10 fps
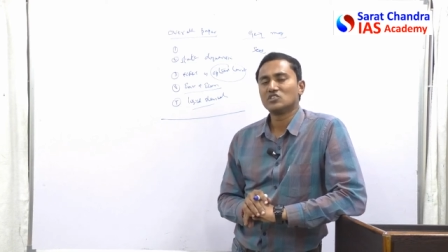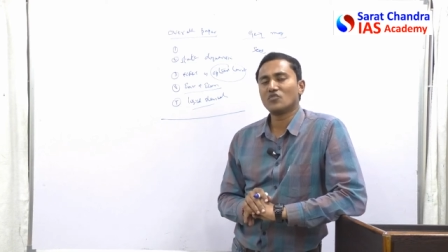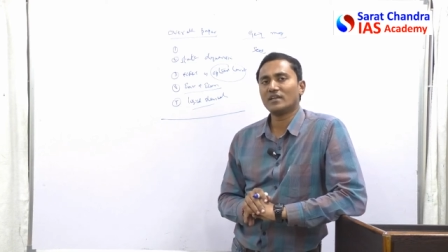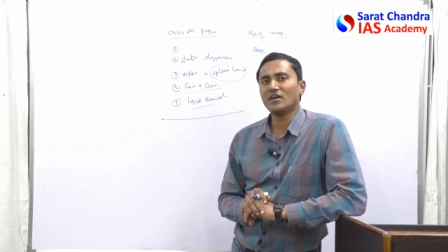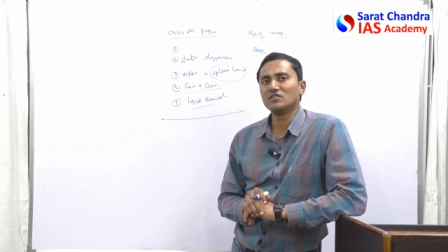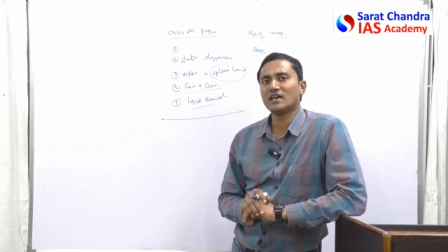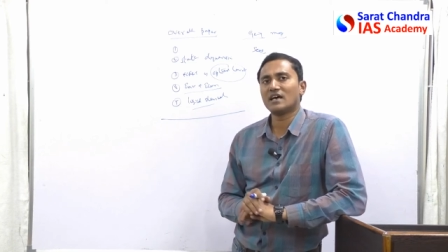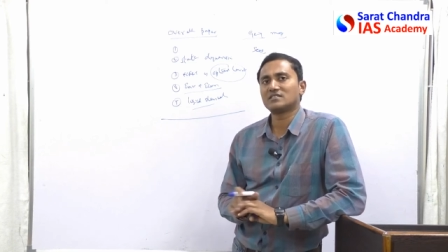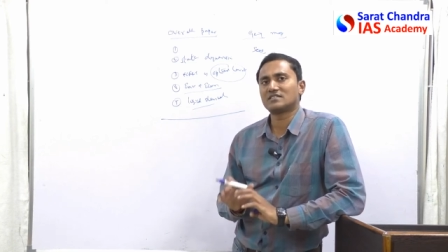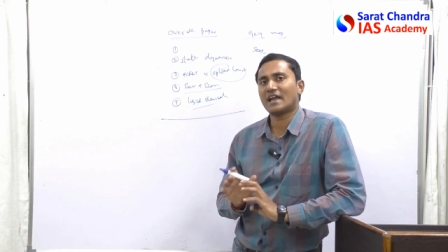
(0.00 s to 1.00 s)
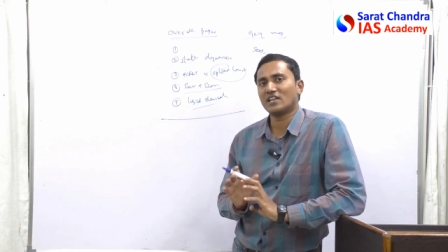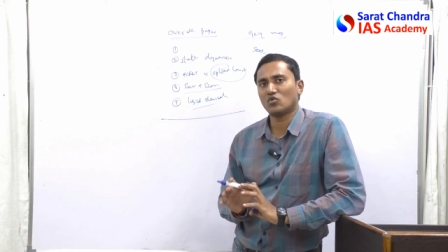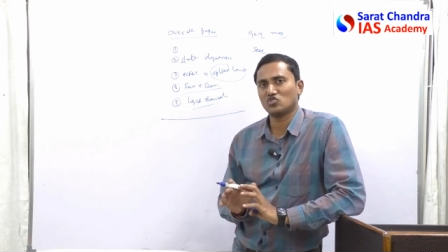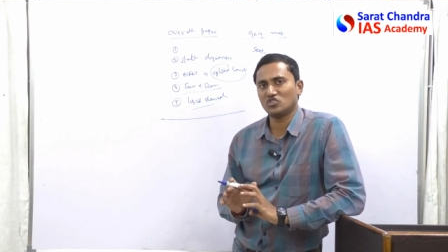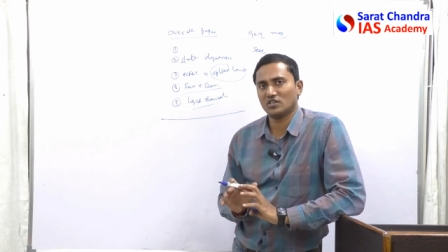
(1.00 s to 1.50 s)
So whenever they ask the static
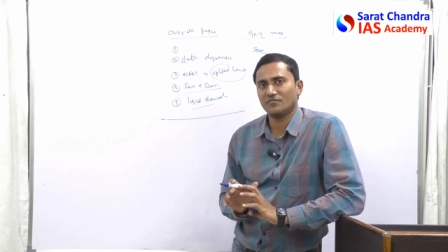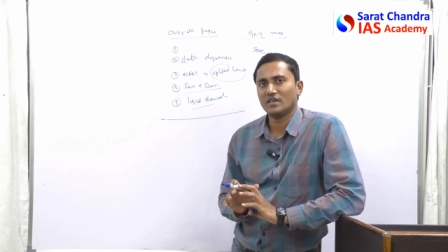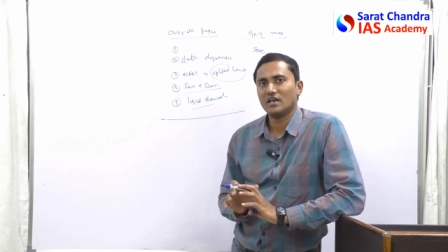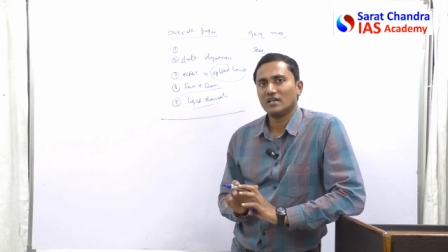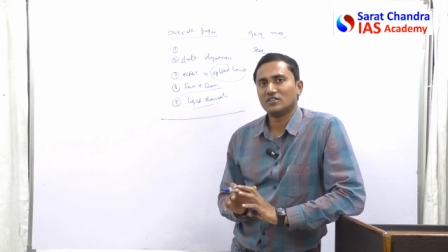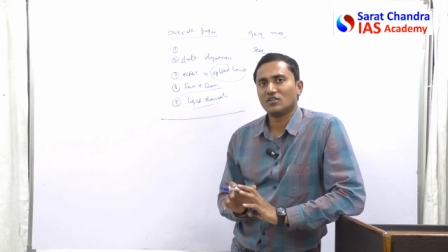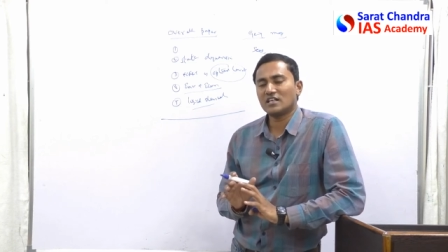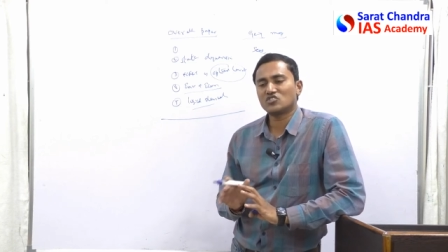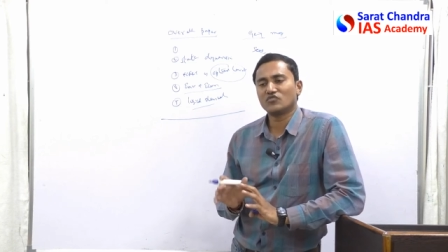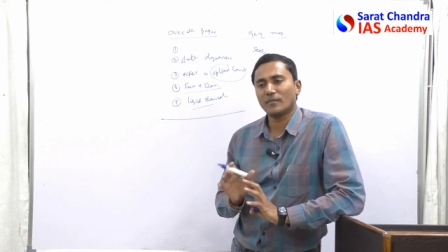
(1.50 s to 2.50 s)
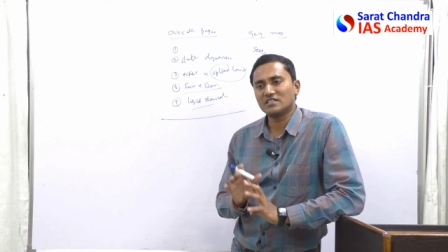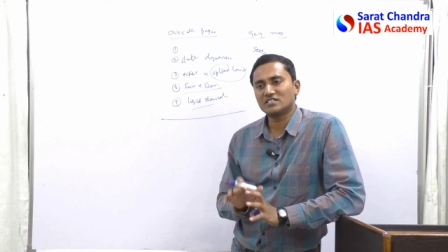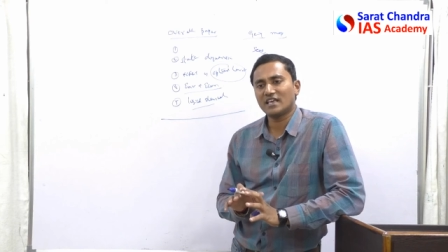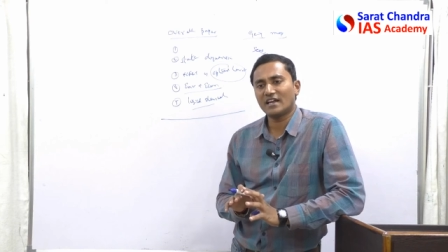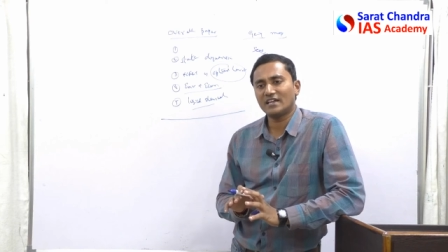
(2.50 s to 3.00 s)
question, they'll ask you from
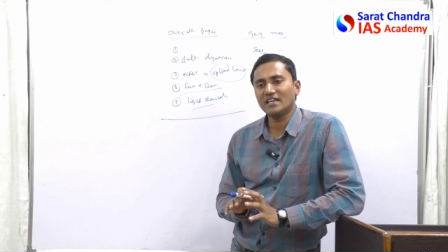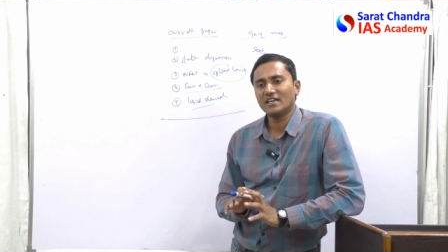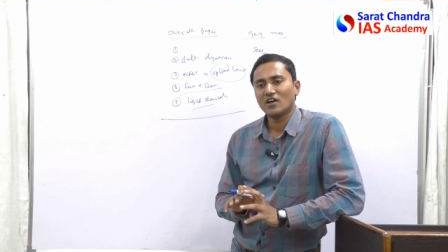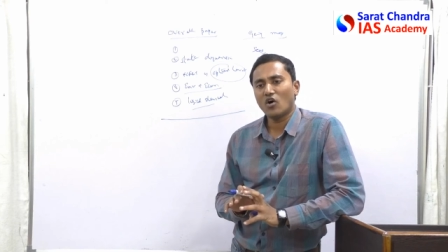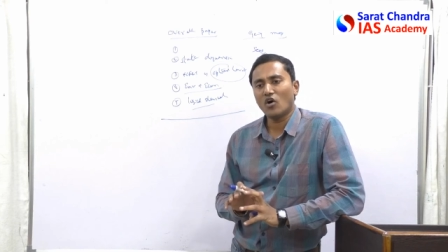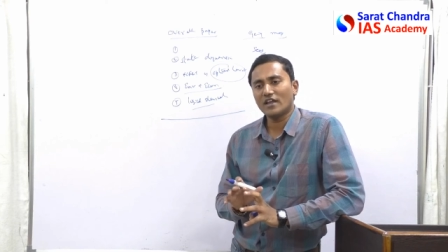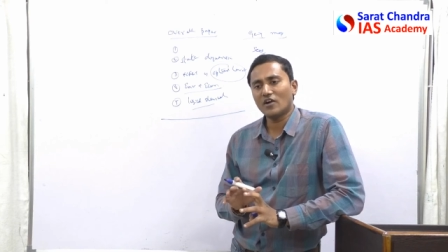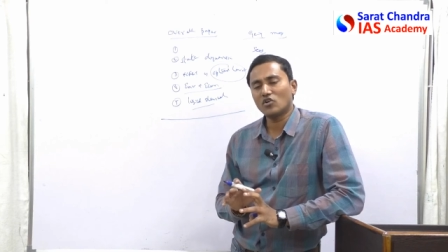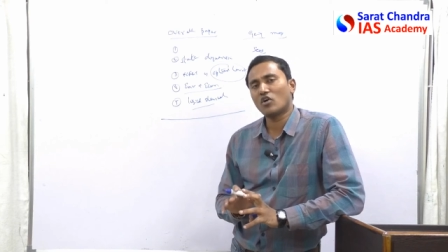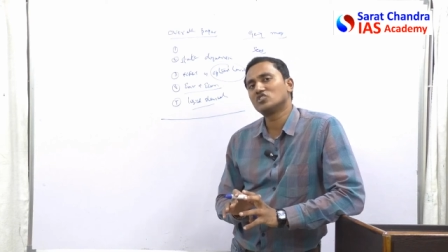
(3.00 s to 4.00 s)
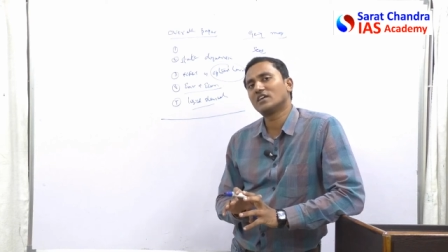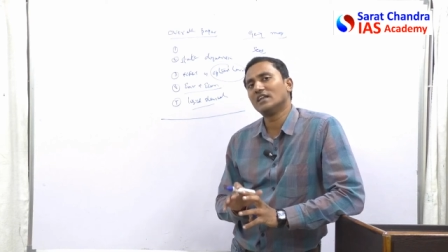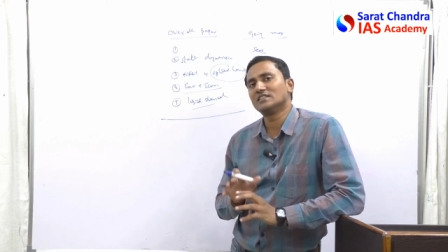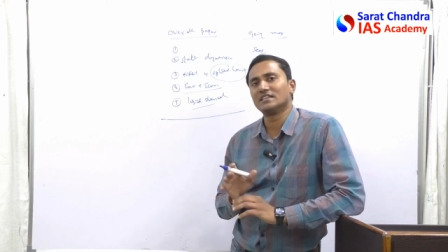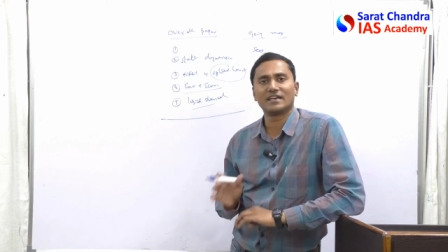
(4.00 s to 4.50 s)
NCRT, or you have to
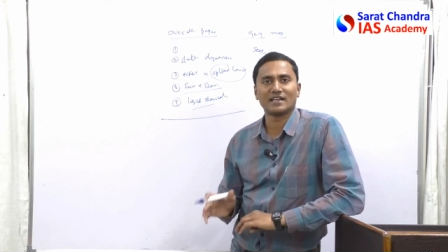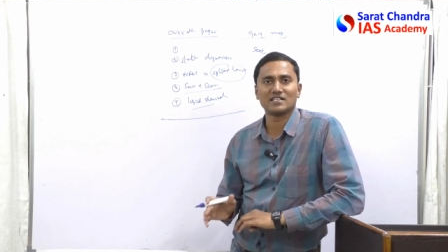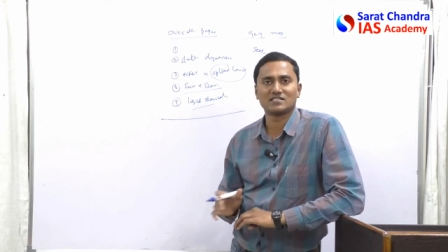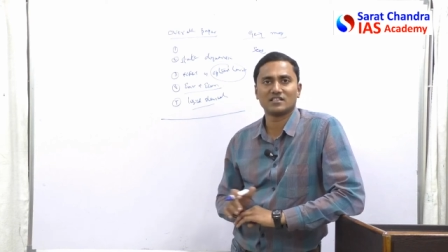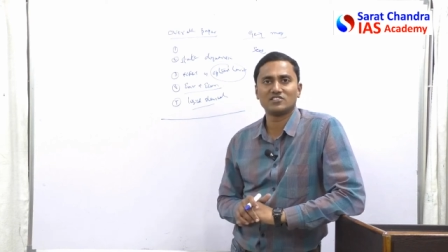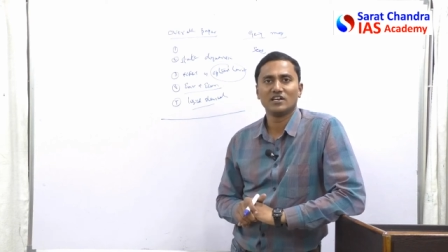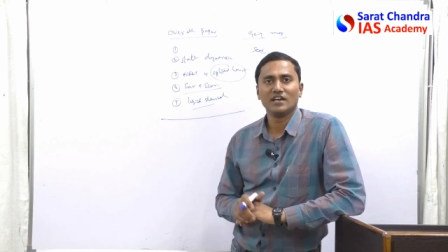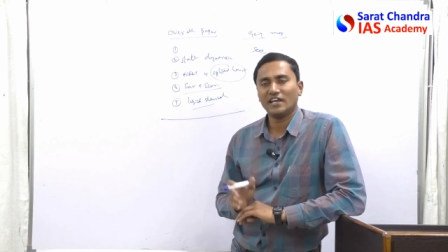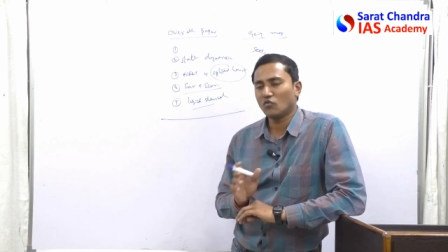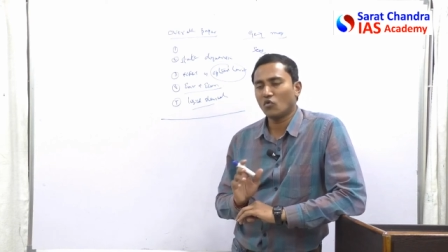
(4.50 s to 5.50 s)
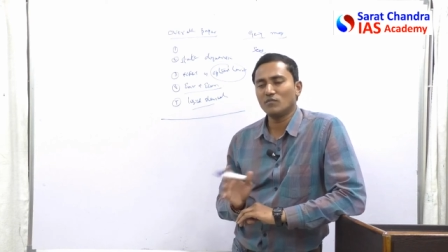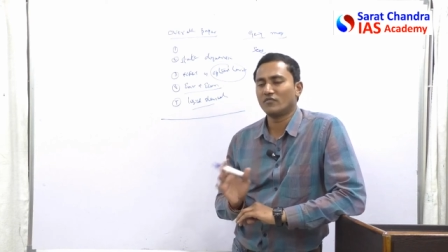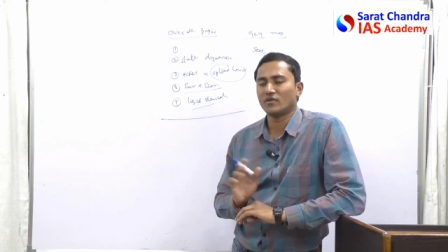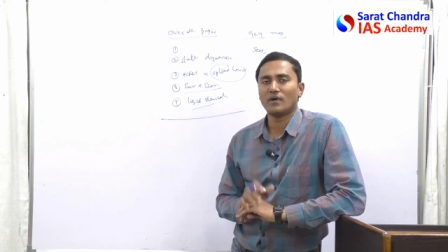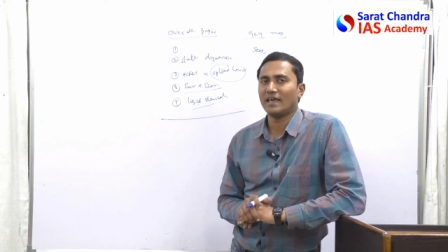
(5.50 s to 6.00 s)
logically think and answer it. It won't be
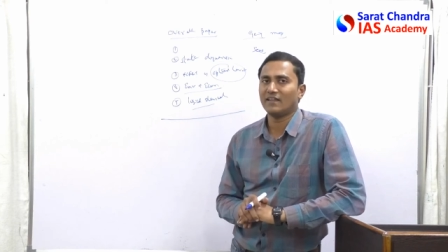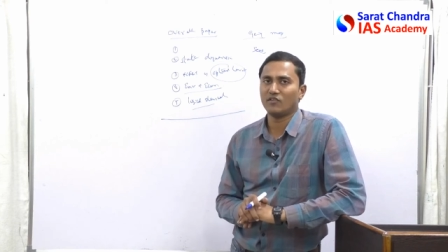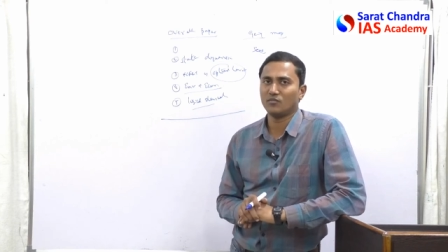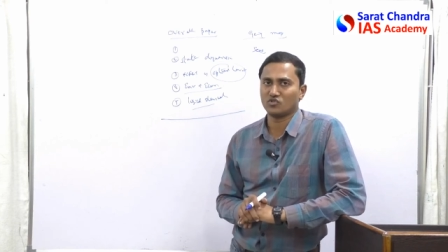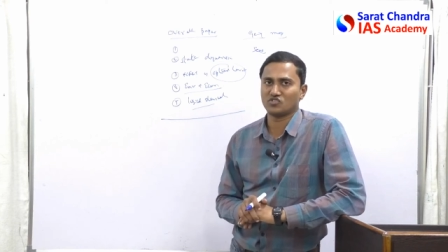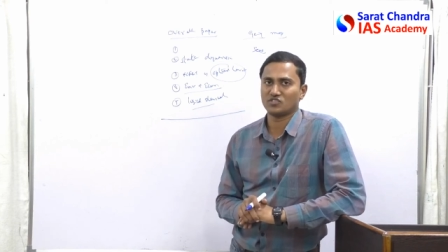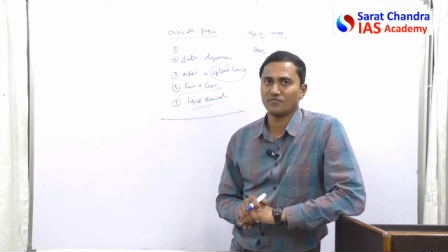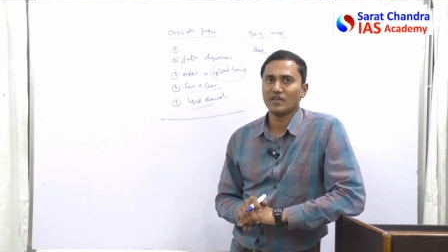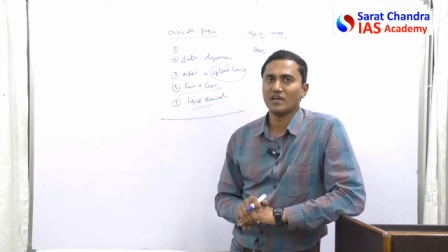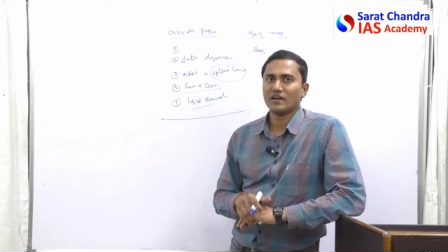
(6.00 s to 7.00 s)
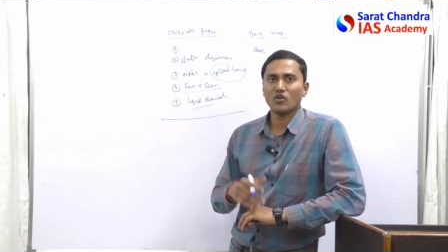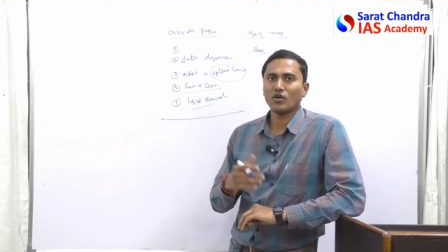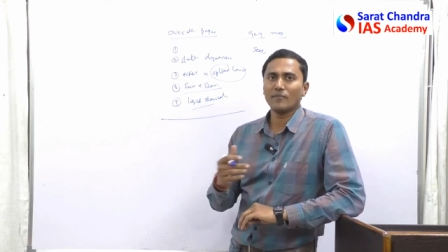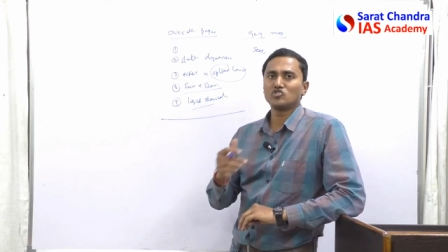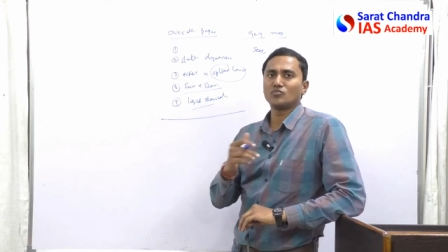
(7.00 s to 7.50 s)
from high-level books. Now
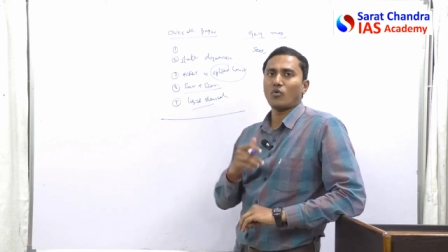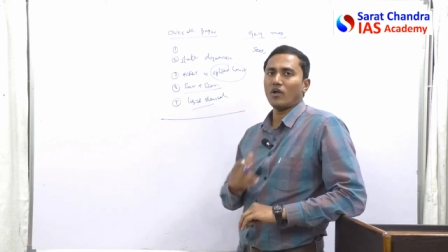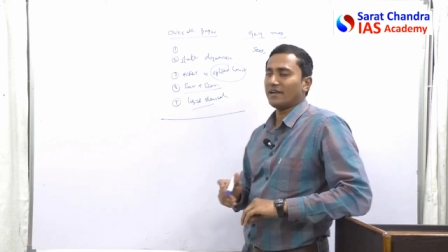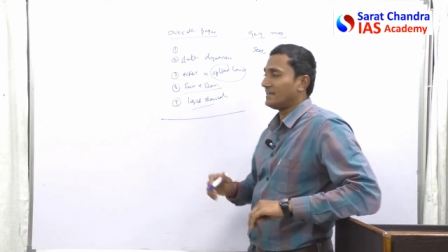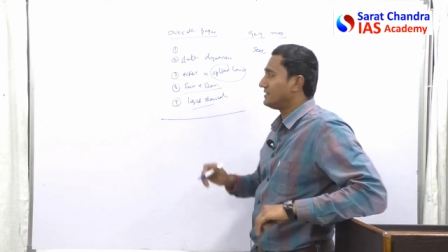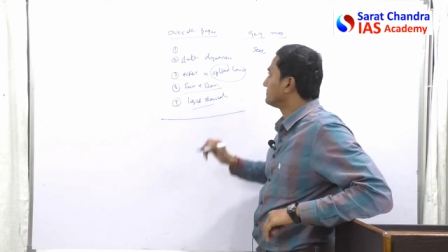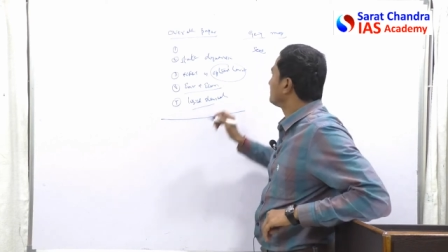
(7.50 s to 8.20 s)
coming to polity.